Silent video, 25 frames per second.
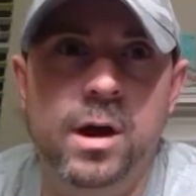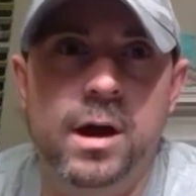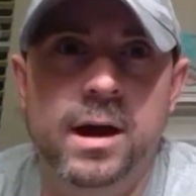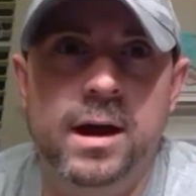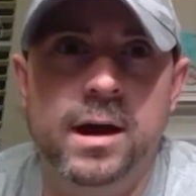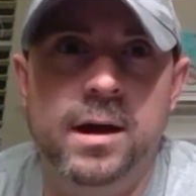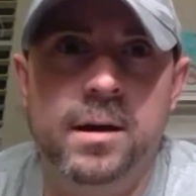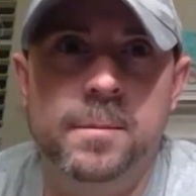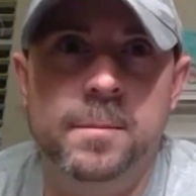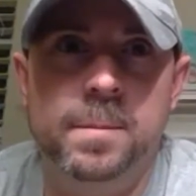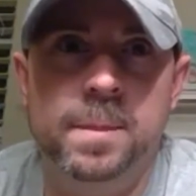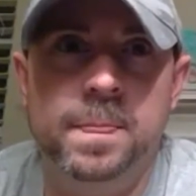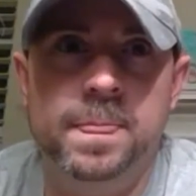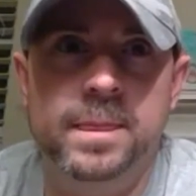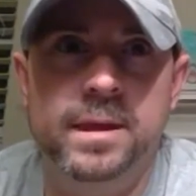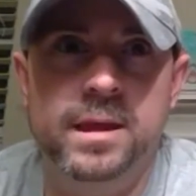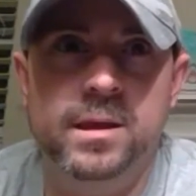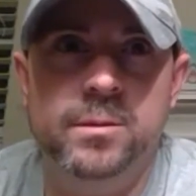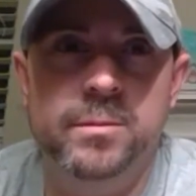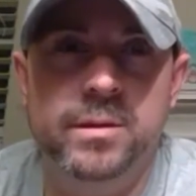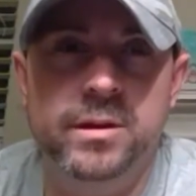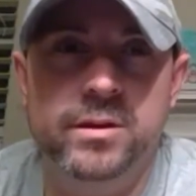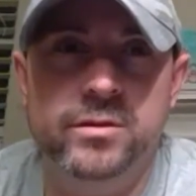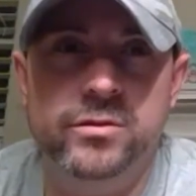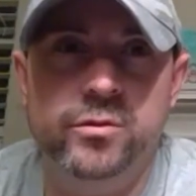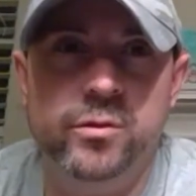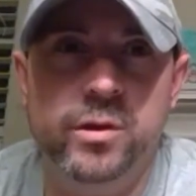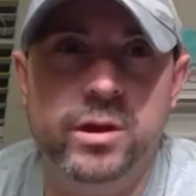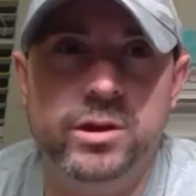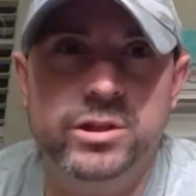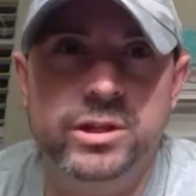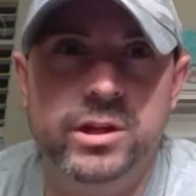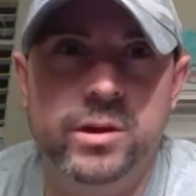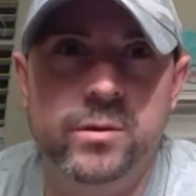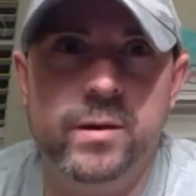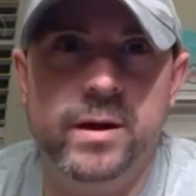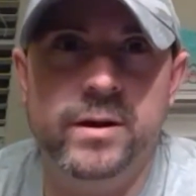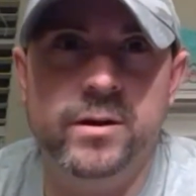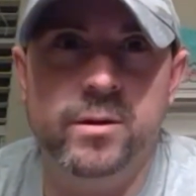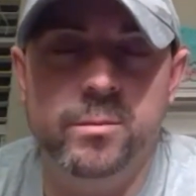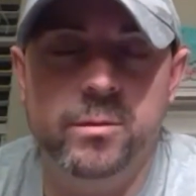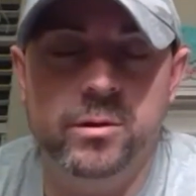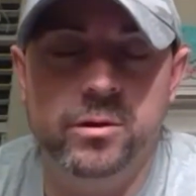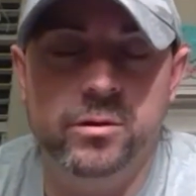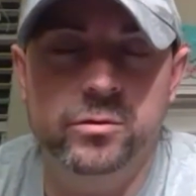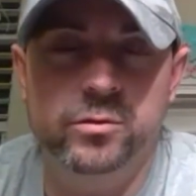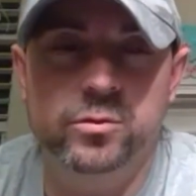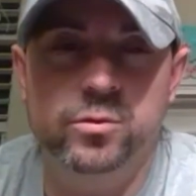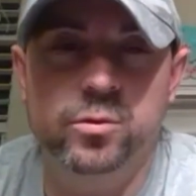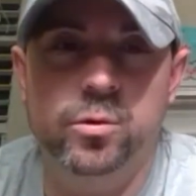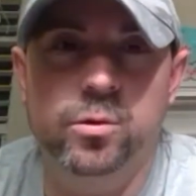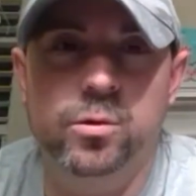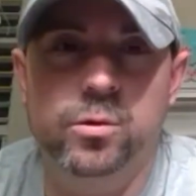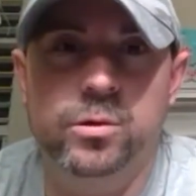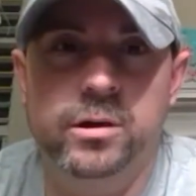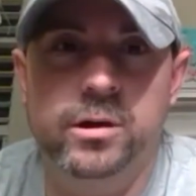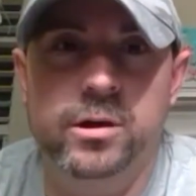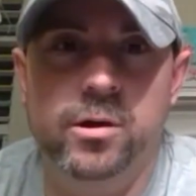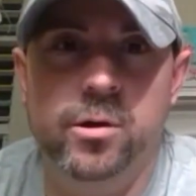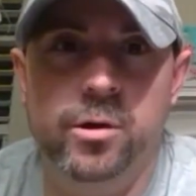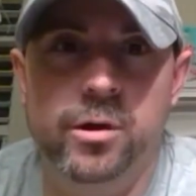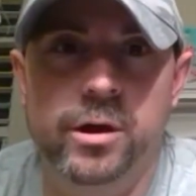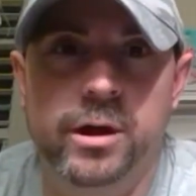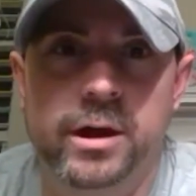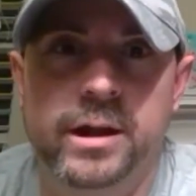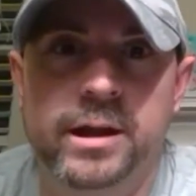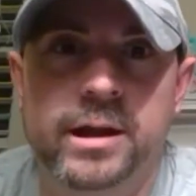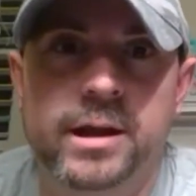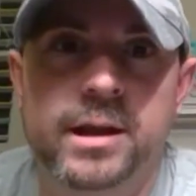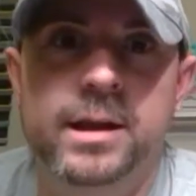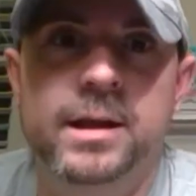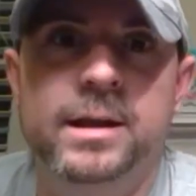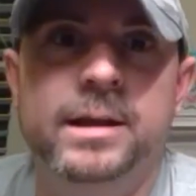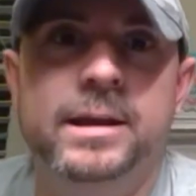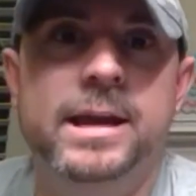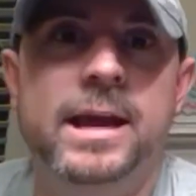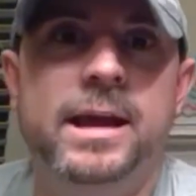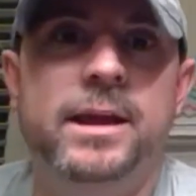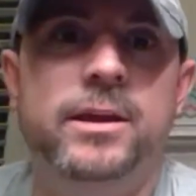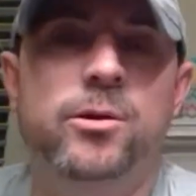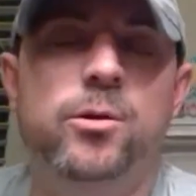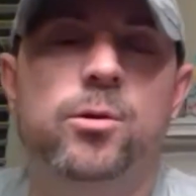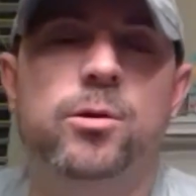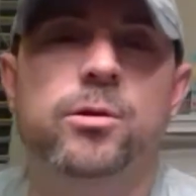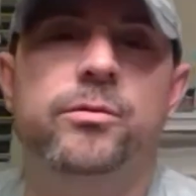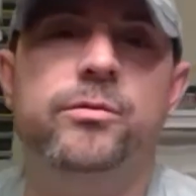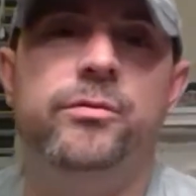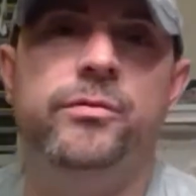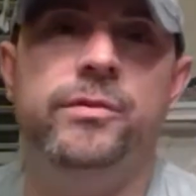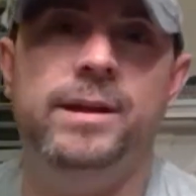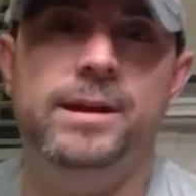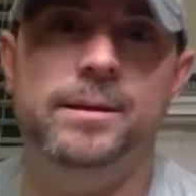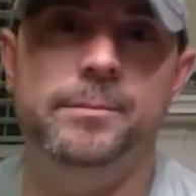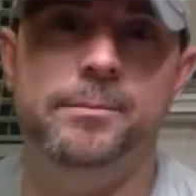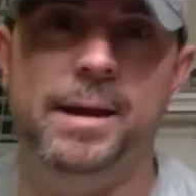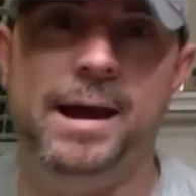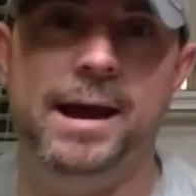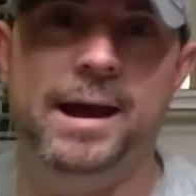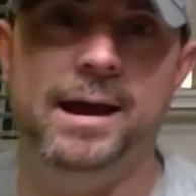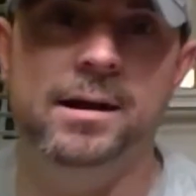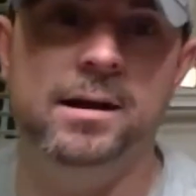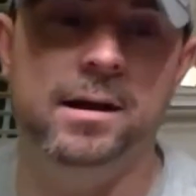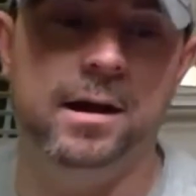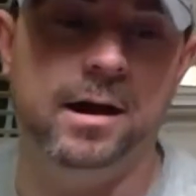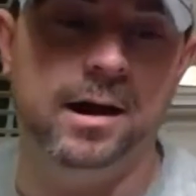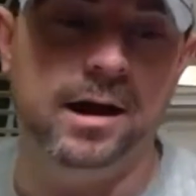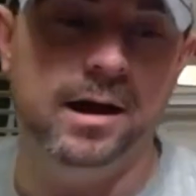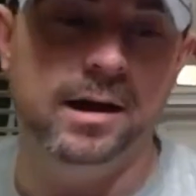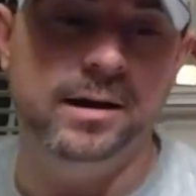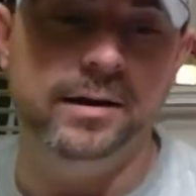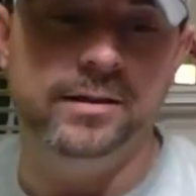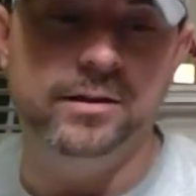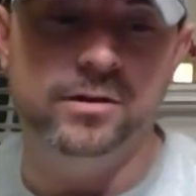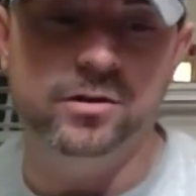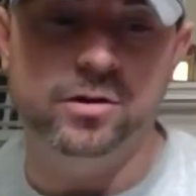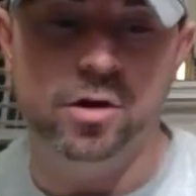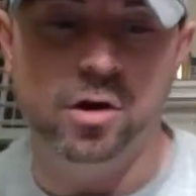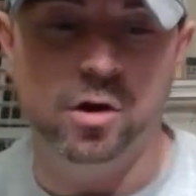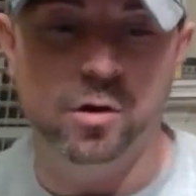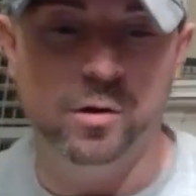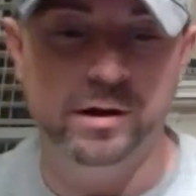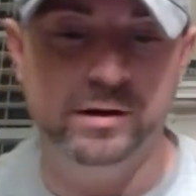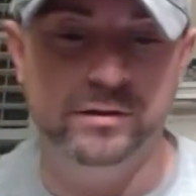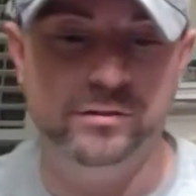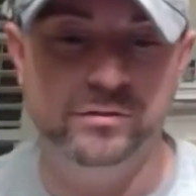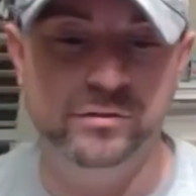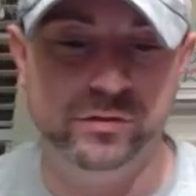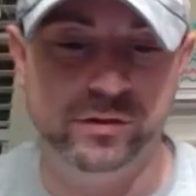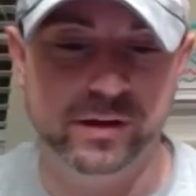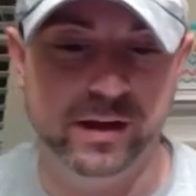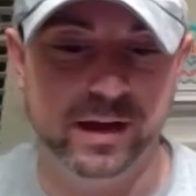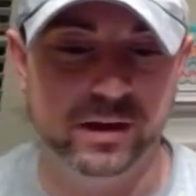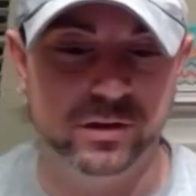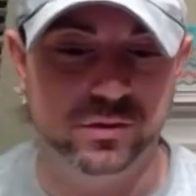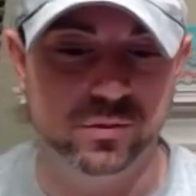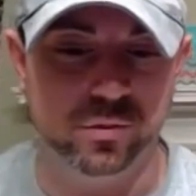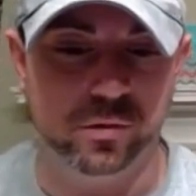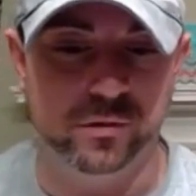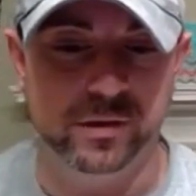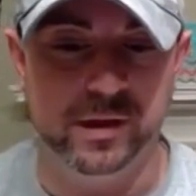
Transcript: um, the administration at Radnor Middle School could get your feedback on the current schedule.